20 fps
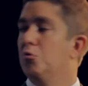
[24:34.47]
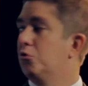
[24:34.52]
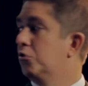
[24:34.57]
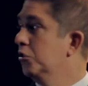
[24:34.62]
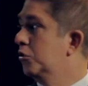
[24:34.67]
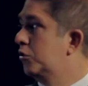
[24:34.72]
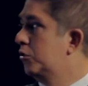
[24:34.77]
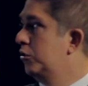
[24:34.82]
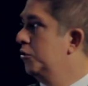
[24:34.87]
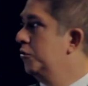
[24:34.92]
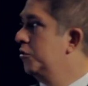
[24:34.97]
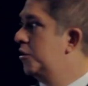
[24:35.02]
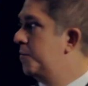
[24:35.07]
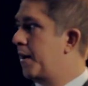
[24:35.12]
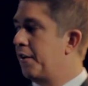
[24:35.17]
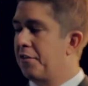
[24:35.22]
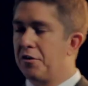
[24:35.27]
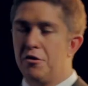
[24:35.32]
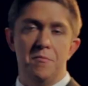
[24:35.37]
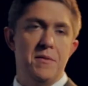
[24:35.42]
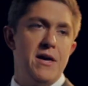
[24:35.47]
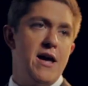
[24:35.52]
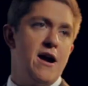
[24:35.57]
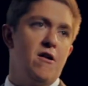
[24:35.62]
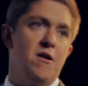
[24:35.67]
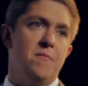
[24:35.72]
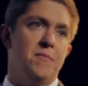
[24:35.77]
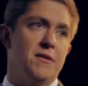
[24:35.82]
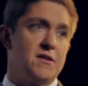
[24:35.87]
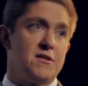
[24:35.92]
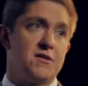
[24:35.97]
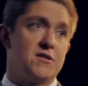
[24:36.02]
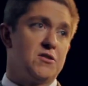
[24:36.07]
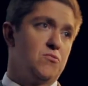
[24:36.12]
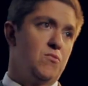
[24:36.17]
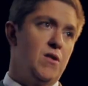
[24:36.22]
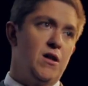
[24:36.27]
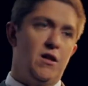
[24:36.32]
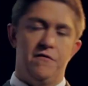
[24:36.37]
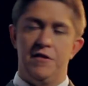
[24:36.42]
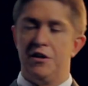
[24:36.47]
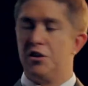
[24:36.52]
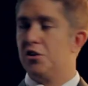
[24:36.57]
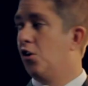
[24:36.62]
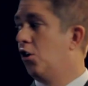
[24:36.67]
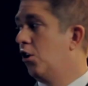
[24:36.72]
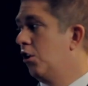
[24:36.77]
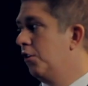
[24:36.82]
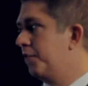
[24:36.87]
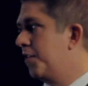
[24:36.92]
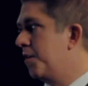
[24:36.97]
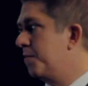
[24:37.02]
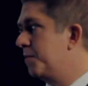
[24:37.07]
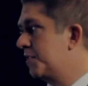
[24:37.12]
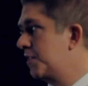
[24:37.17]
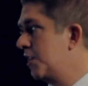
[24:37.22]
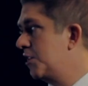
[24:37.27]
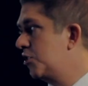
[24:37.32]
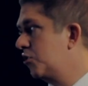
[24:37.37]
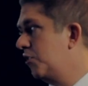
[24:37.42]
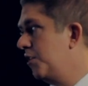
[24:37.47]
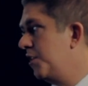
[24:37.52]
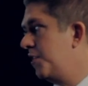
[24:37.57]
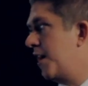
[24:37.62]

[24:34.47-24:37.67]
will conclude about Thumieri, but this is relevant to all of them, essentially